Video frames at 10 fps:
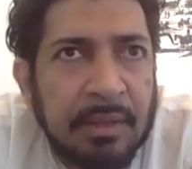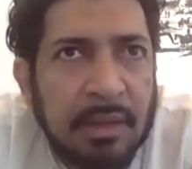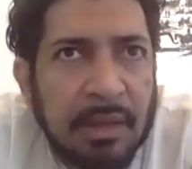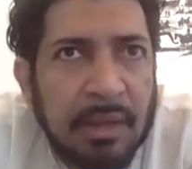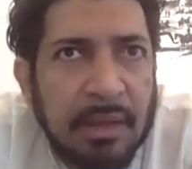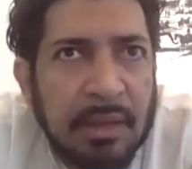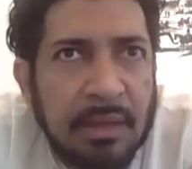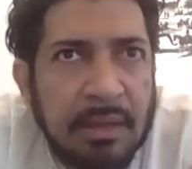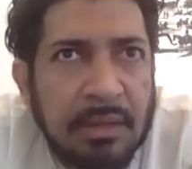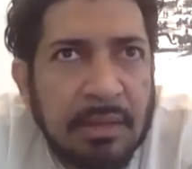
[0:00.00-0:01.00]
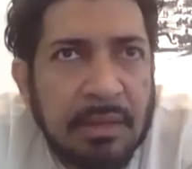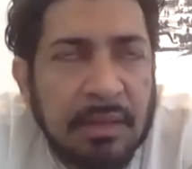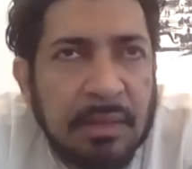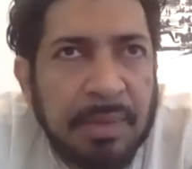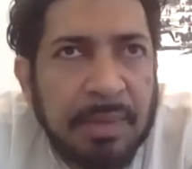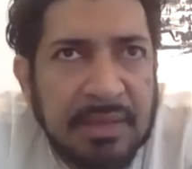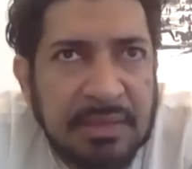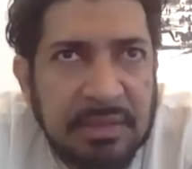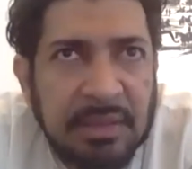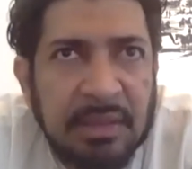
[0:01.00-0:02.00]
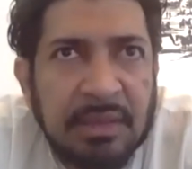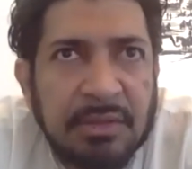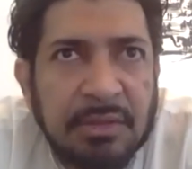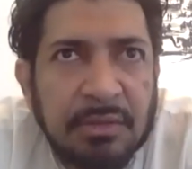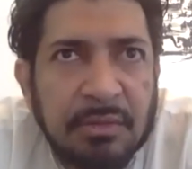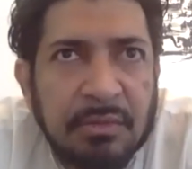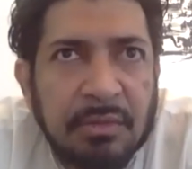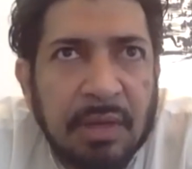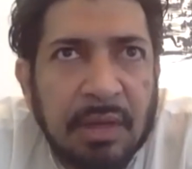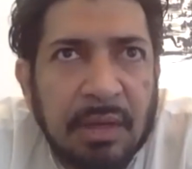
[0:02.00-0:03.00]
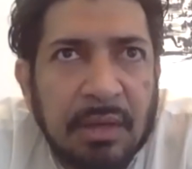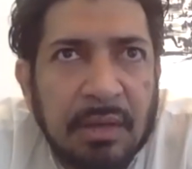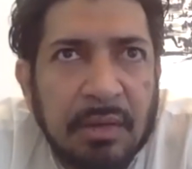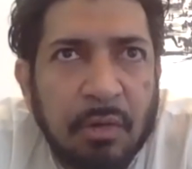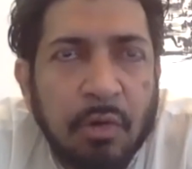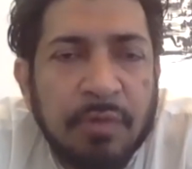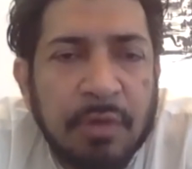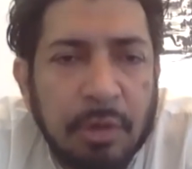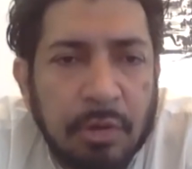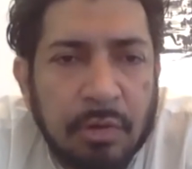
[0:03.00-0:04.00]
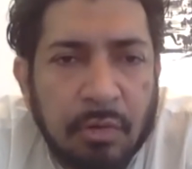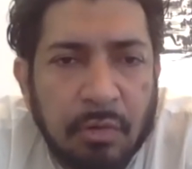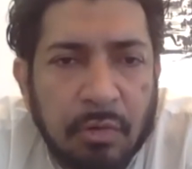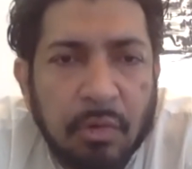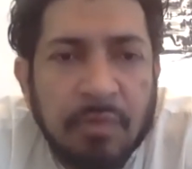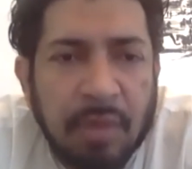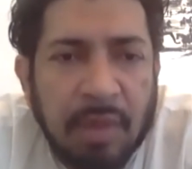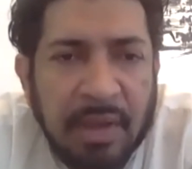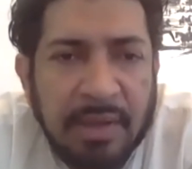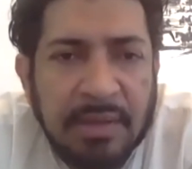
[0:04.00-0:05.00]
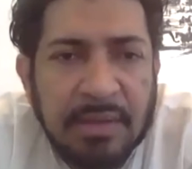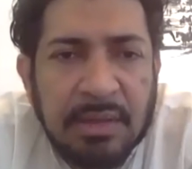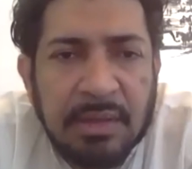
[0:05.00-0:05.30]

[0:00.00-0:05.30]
the capacity to overlook or override